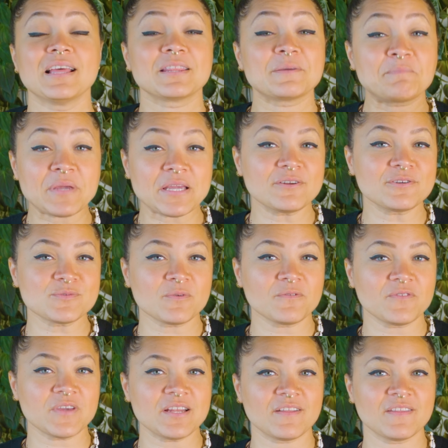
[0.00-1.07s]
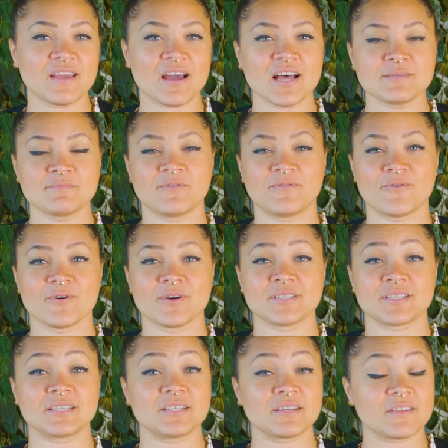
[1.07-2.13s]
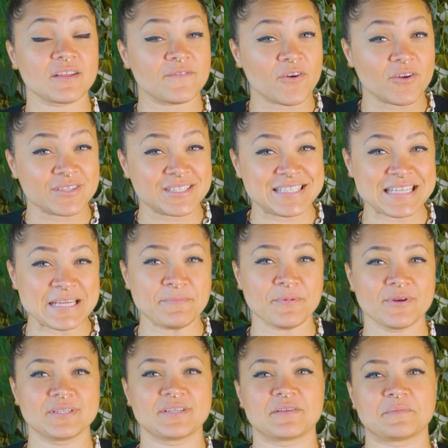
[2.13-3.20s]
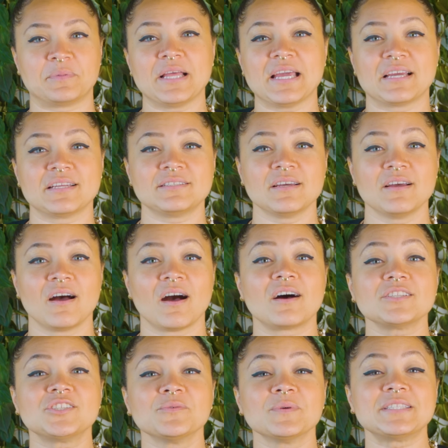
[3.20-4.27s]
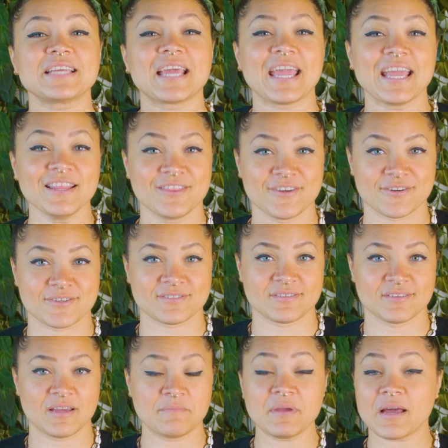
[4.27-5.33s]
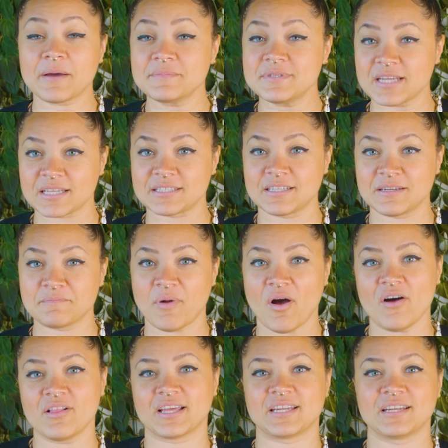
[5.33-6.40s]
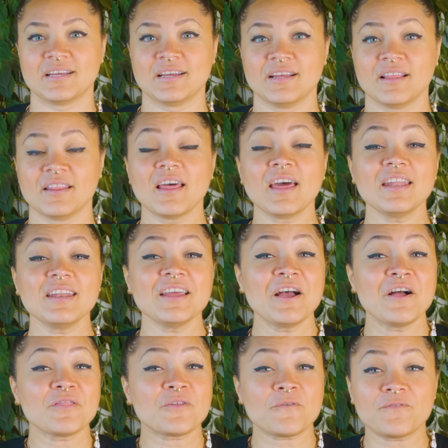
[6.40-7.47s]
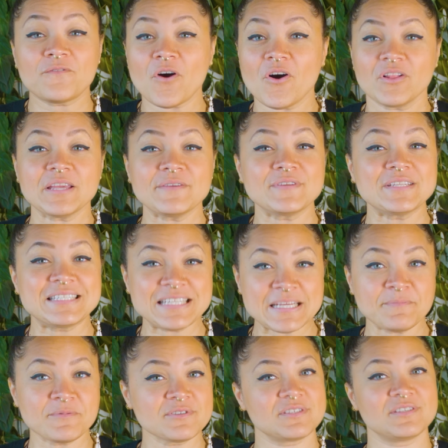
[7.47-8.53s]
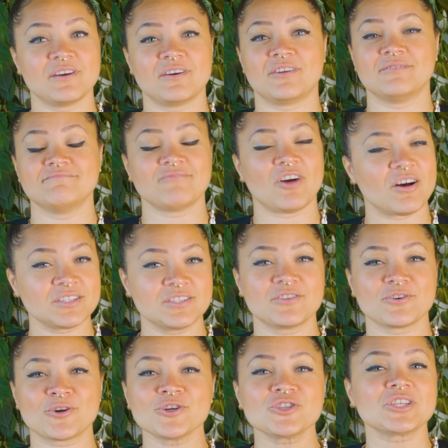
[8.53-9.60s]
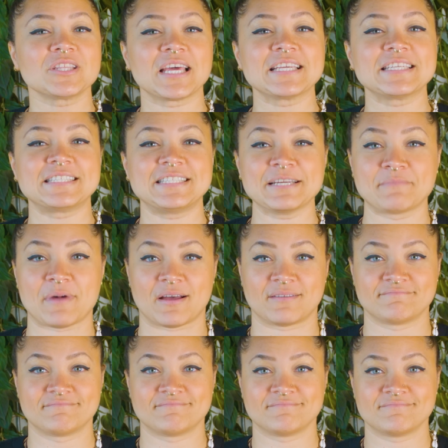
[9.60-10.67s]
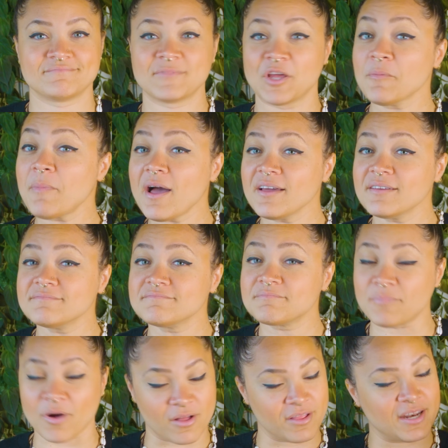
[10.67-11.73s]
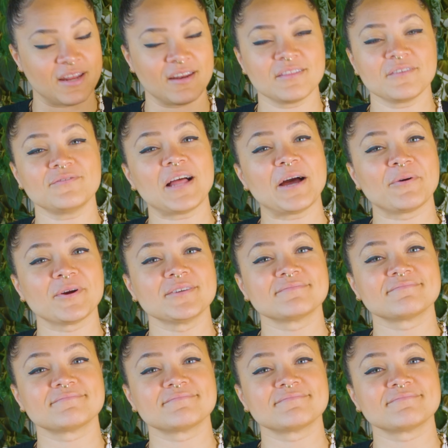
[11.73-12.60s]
The beetles will feed on the osmophores until they fall deeper into the plant onto its anthers and become dusted in pollen. Then they'll fall even deeper still onto the cushion-like stigma, thereby pollinating the flower.